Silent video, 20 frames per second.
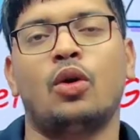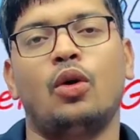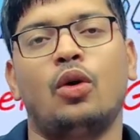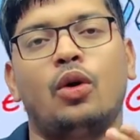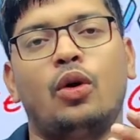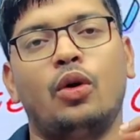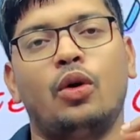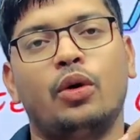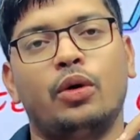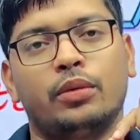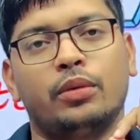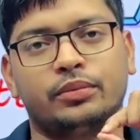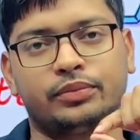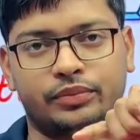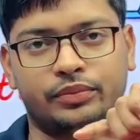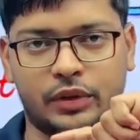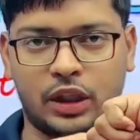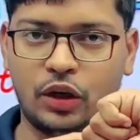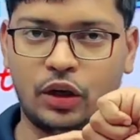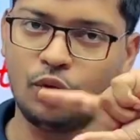in
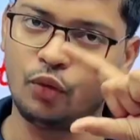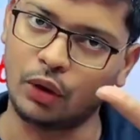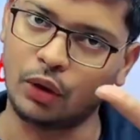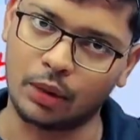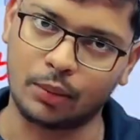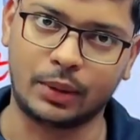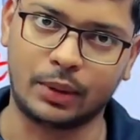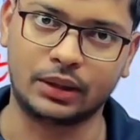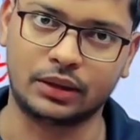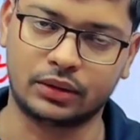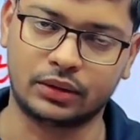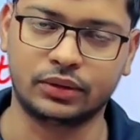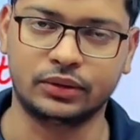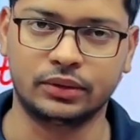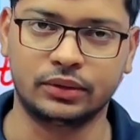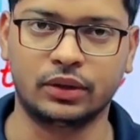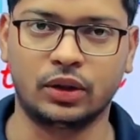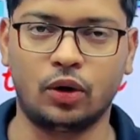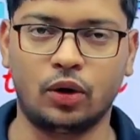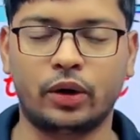1 month,
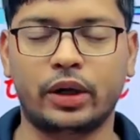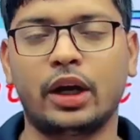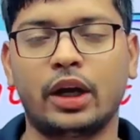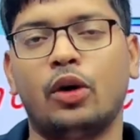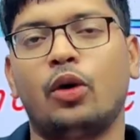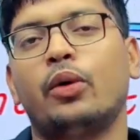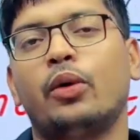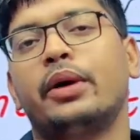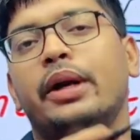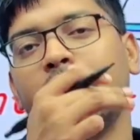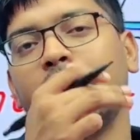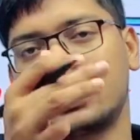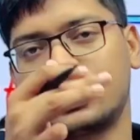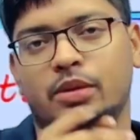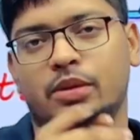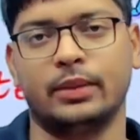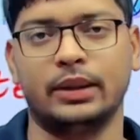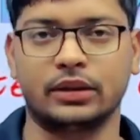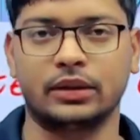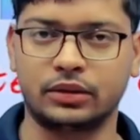okay, or next
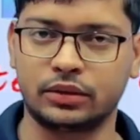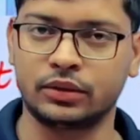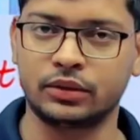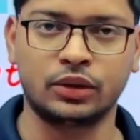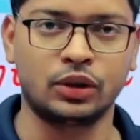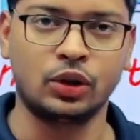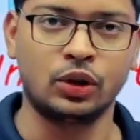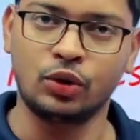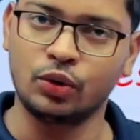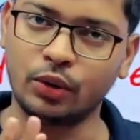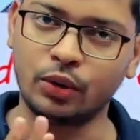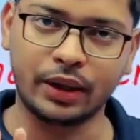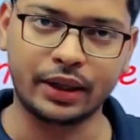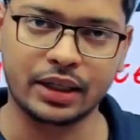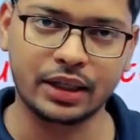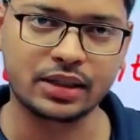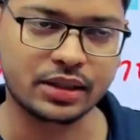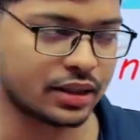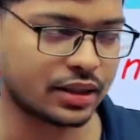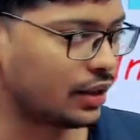month. You
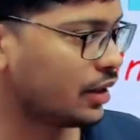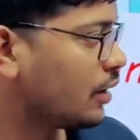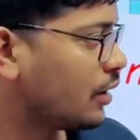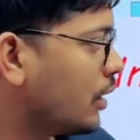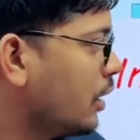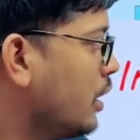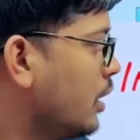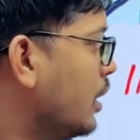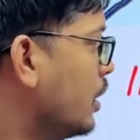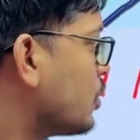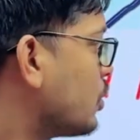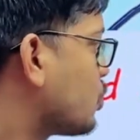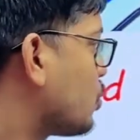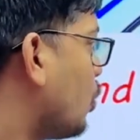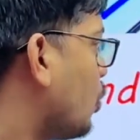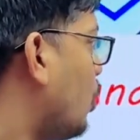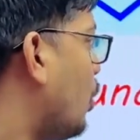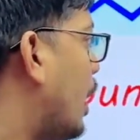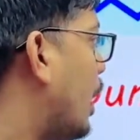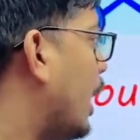understand?
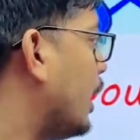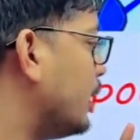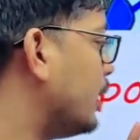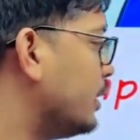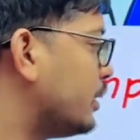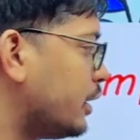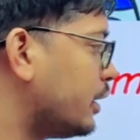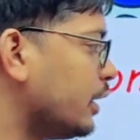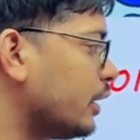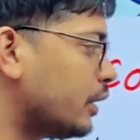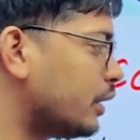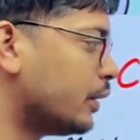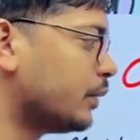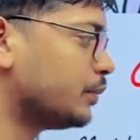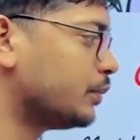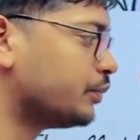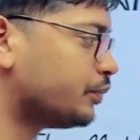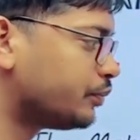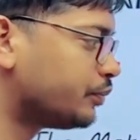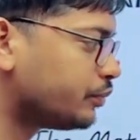So I think,
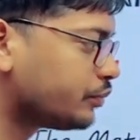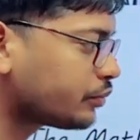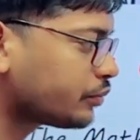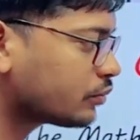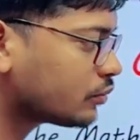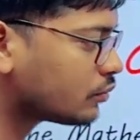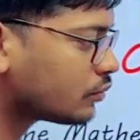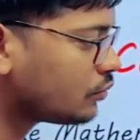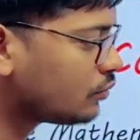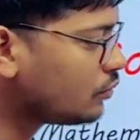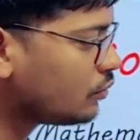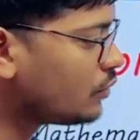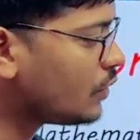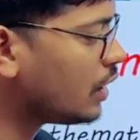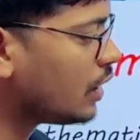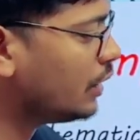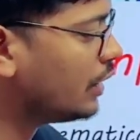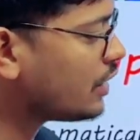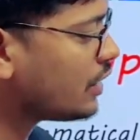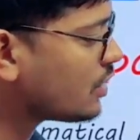
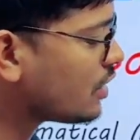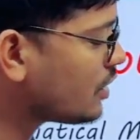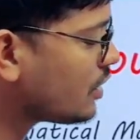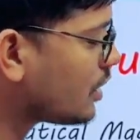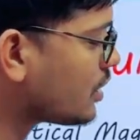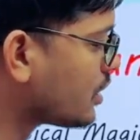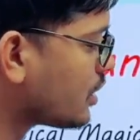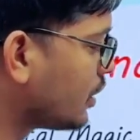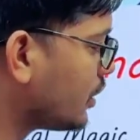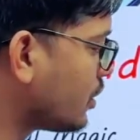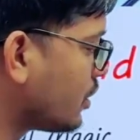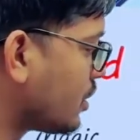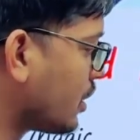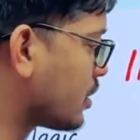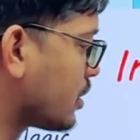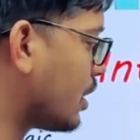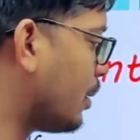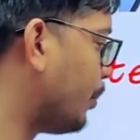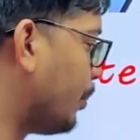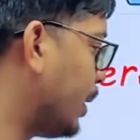let's understand this
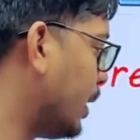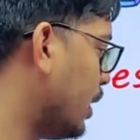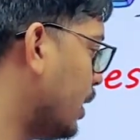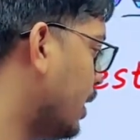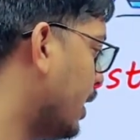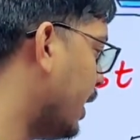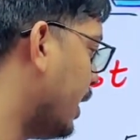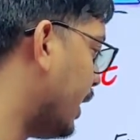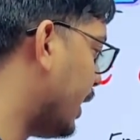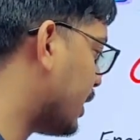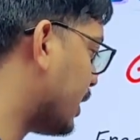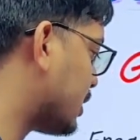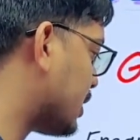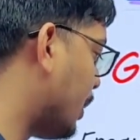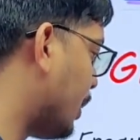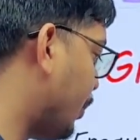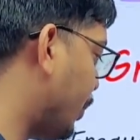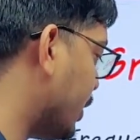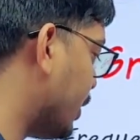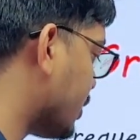example.
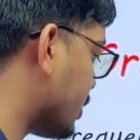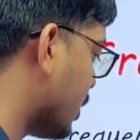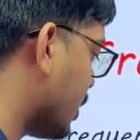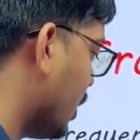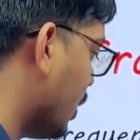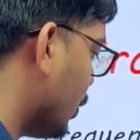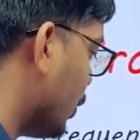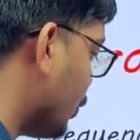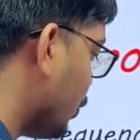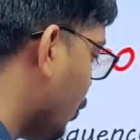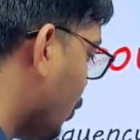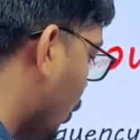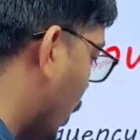Example is, you